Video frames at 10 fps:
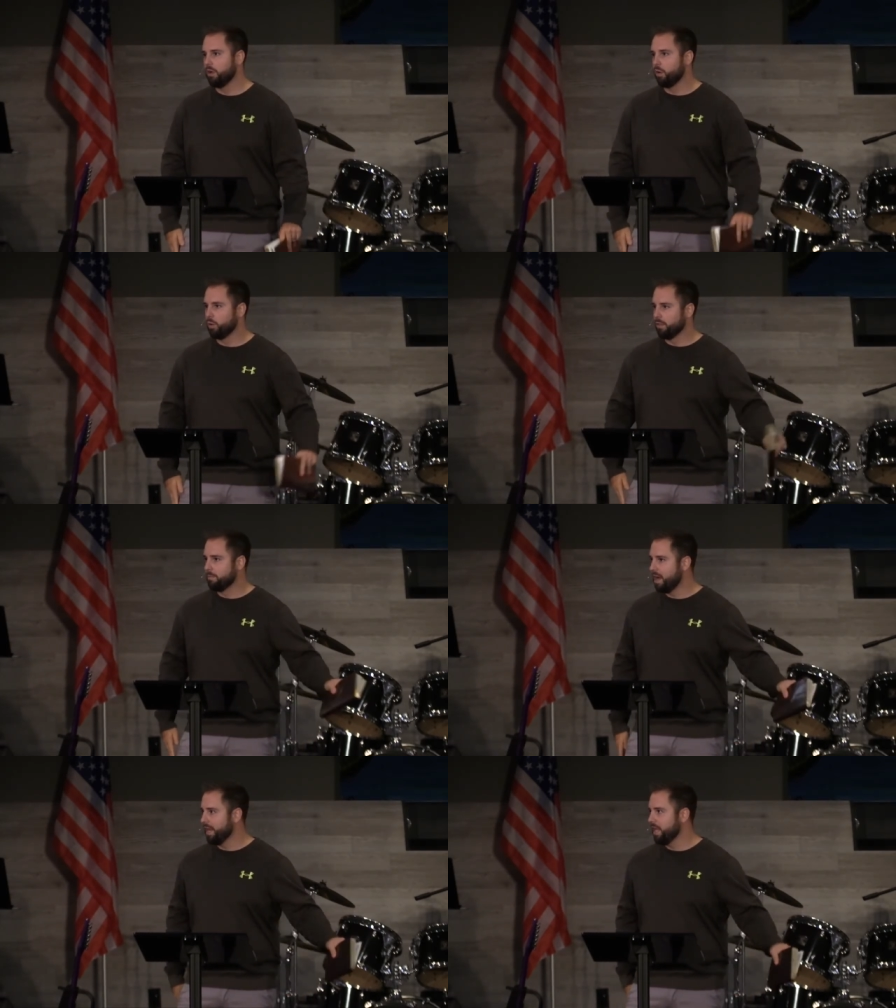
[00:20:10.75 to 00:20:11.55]
or the
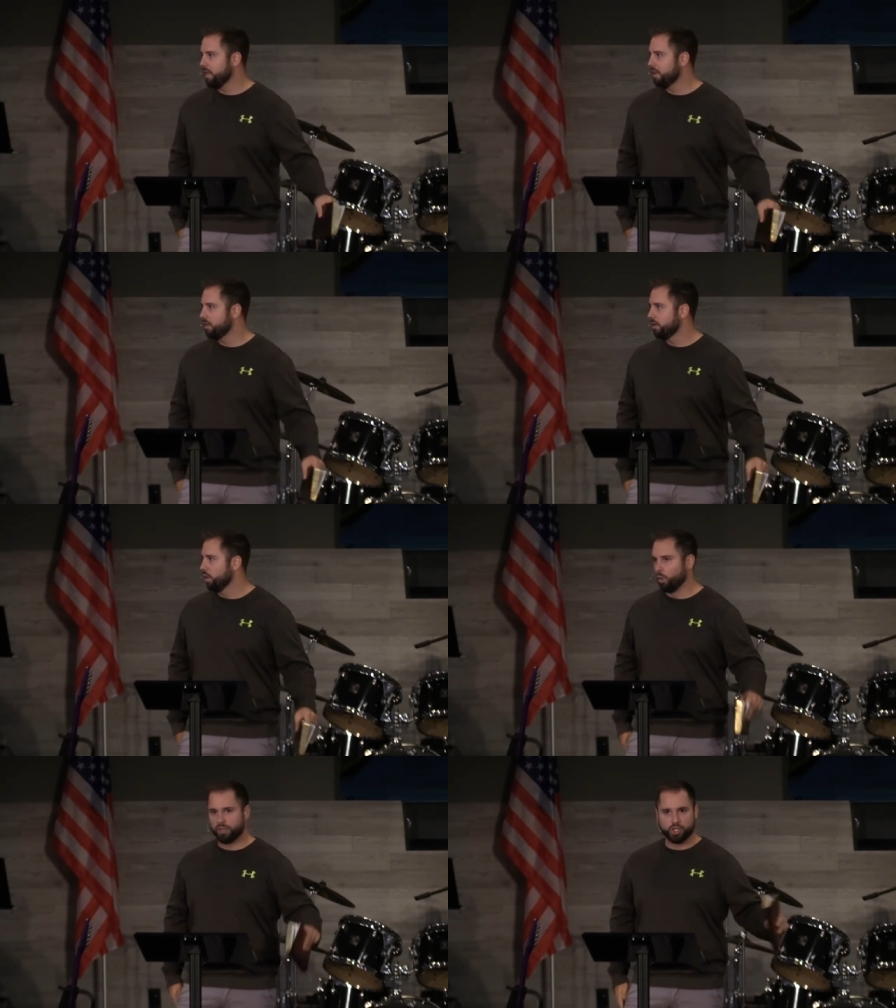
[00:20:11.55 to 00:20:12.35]
money
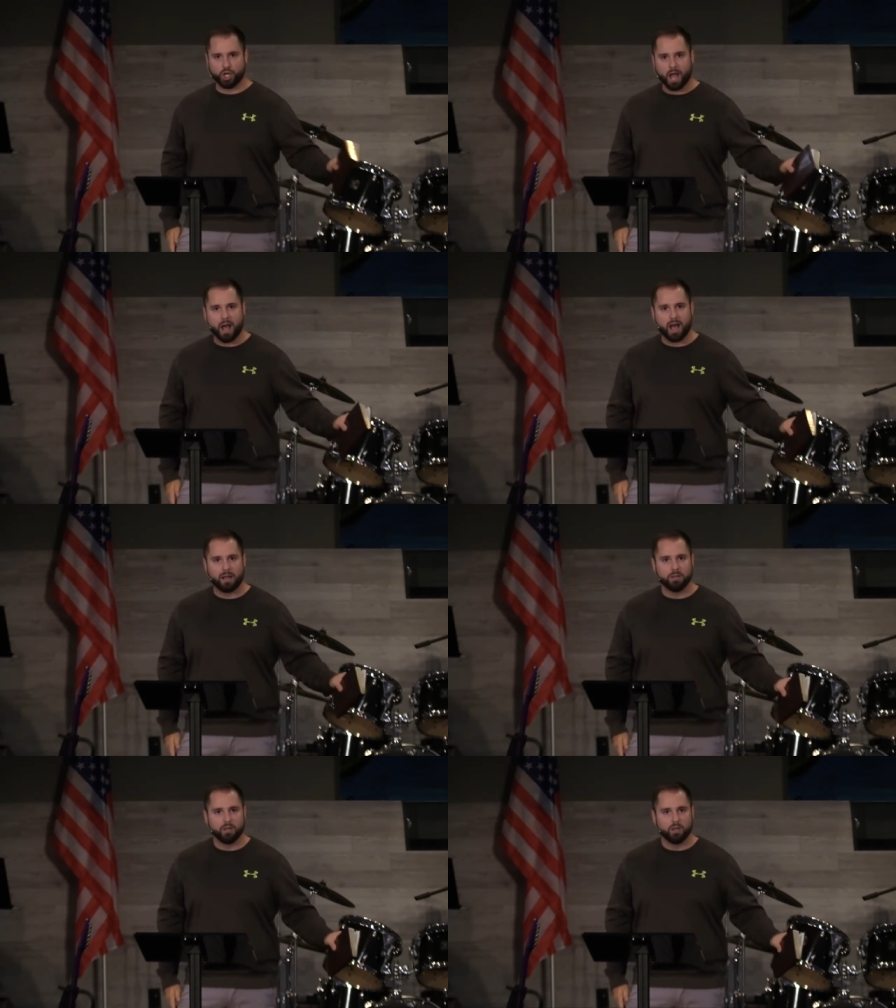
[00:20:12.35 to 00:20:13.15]
or the
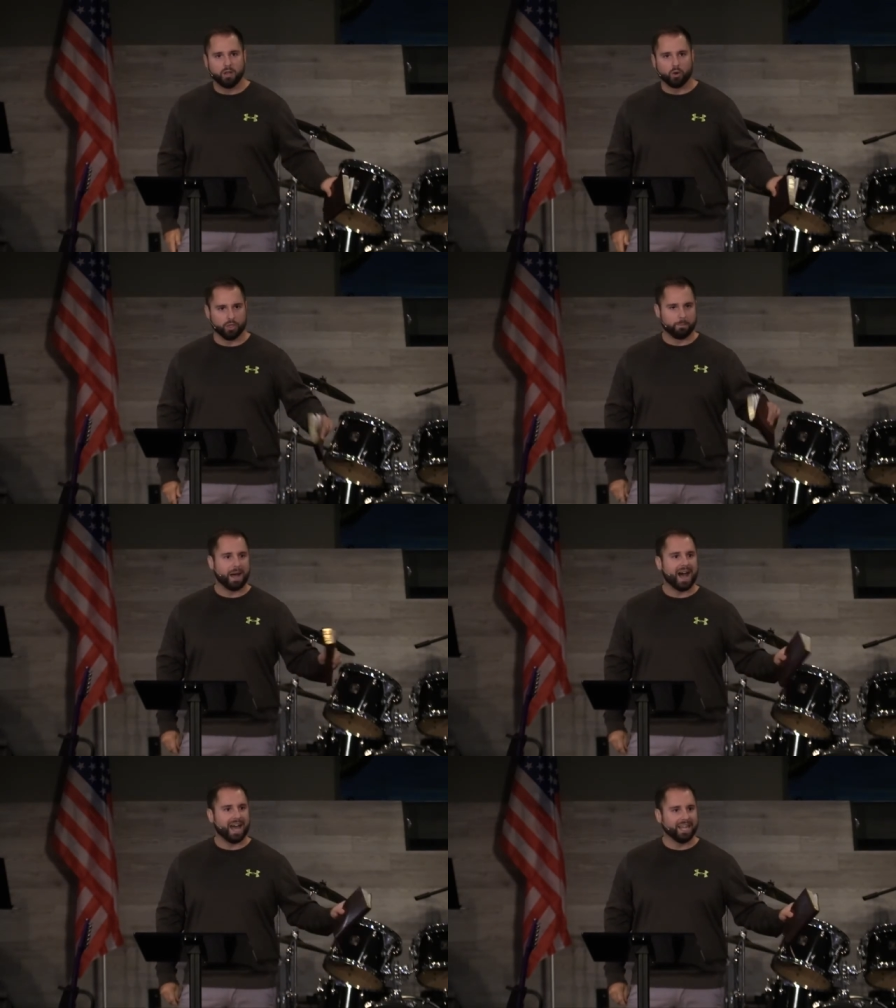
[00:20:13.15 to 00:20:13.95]
job or the
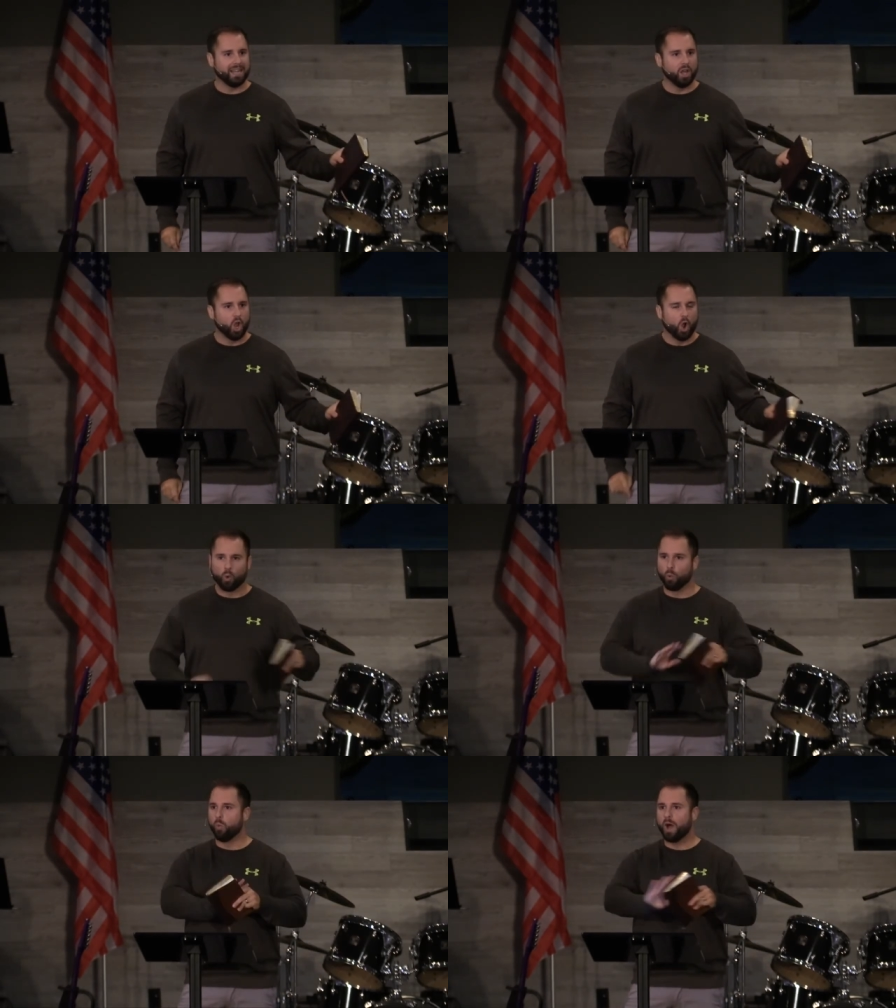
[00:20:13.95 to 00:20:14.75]
body
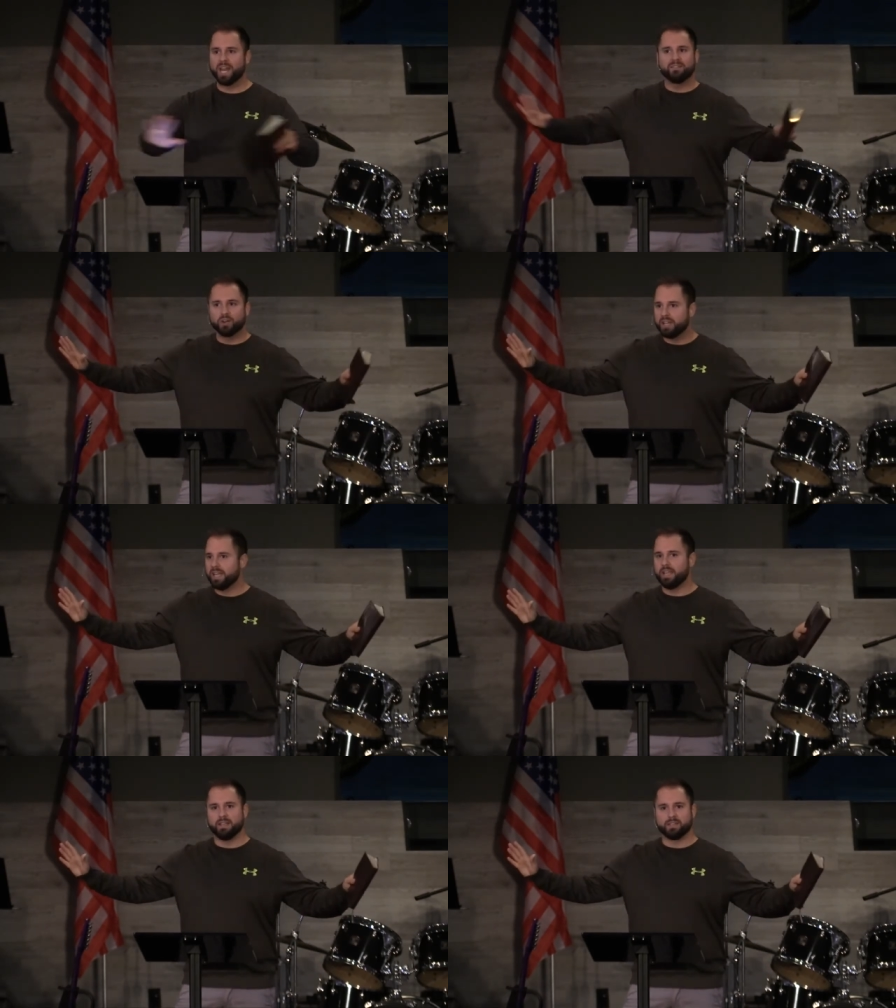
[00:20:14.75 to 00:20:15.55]
or whatever it
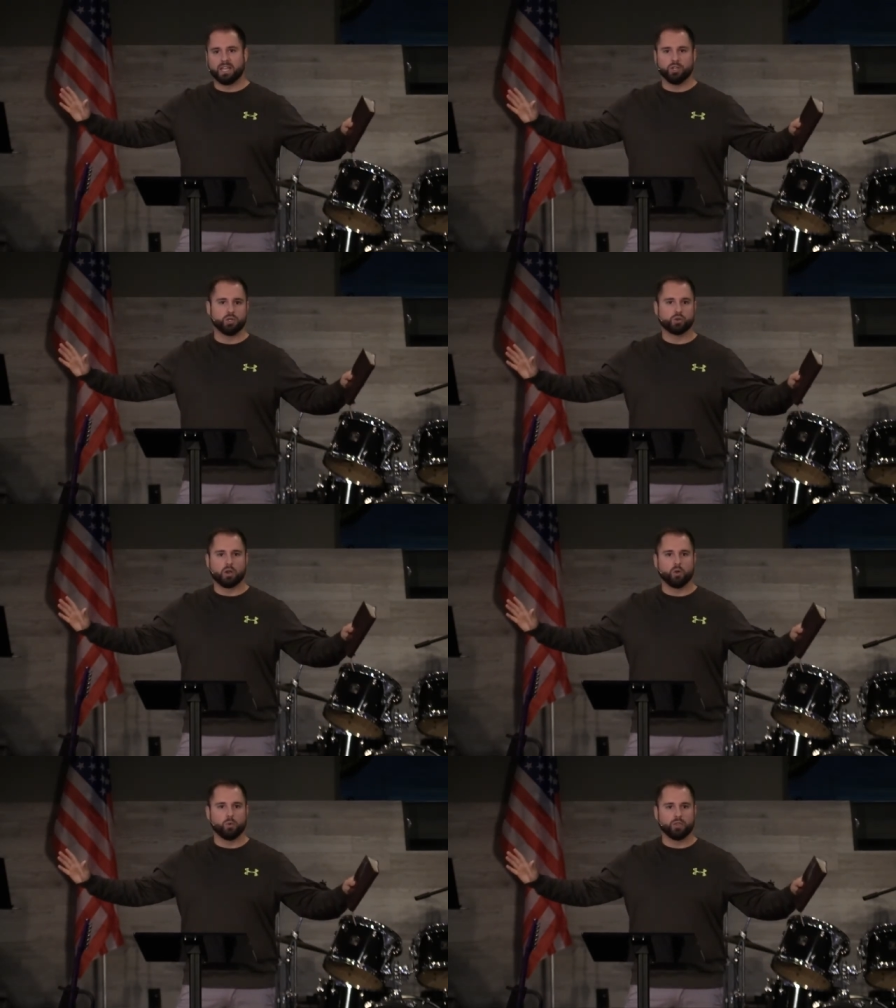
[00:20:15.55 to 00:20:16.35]
is that you
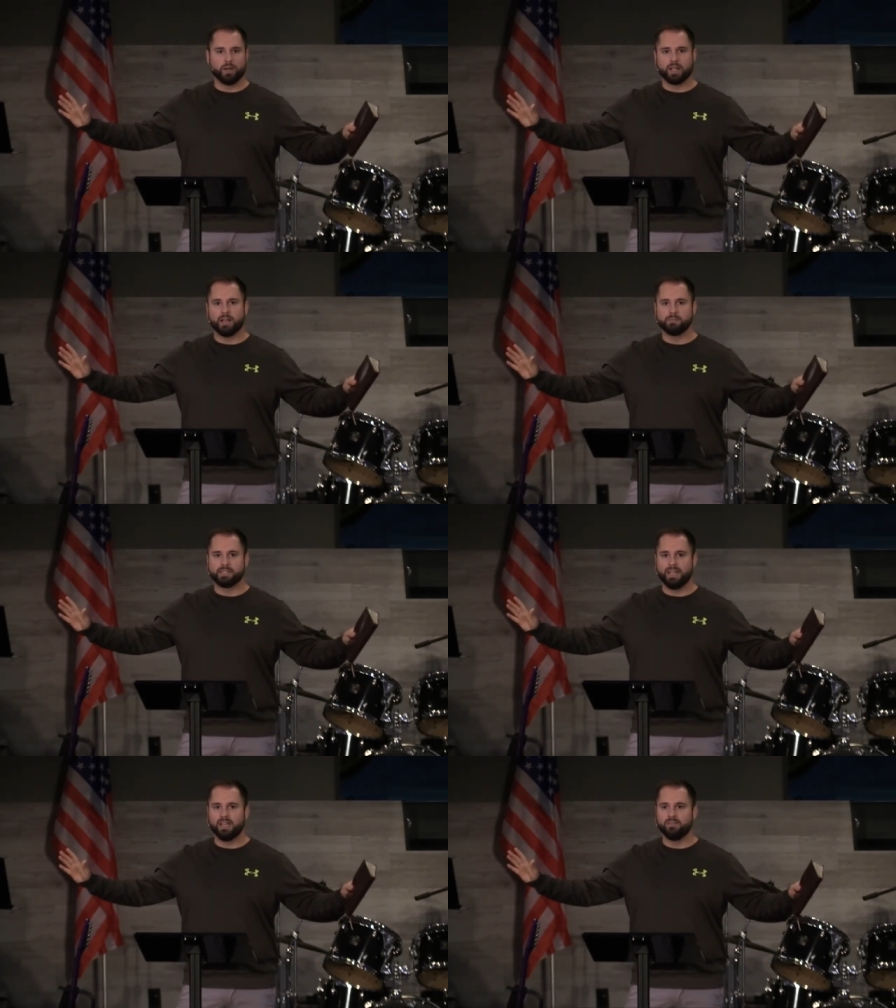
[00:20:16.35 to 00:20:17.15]
struggle with when it comes
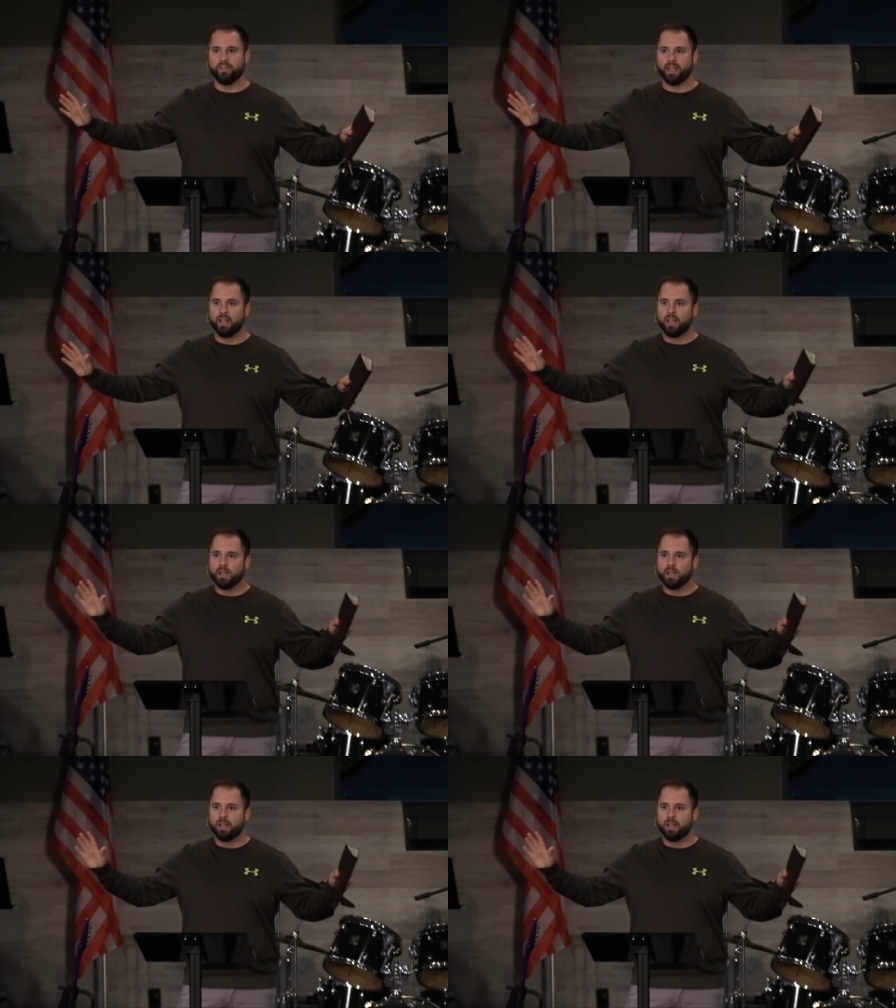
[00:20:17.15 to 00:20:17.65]
to envy.